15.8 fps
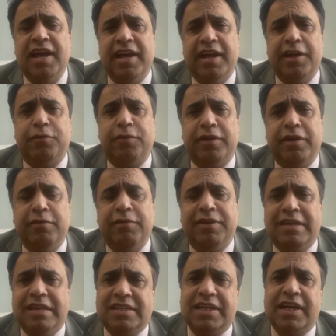
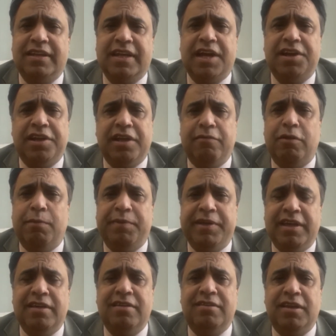he said that he will
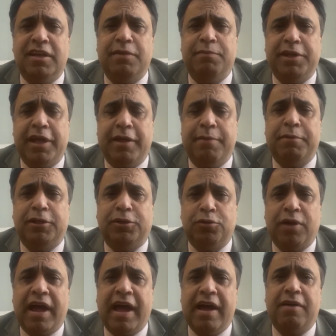easily be able
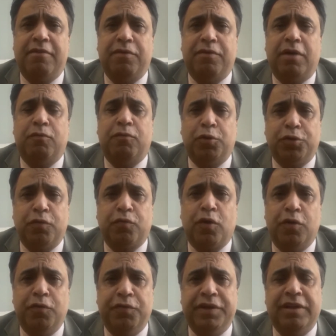to have a vote of
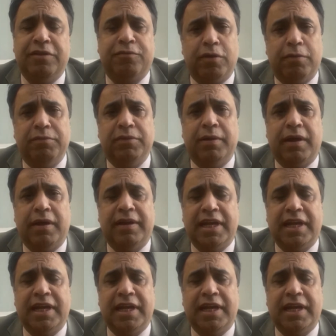confidence from the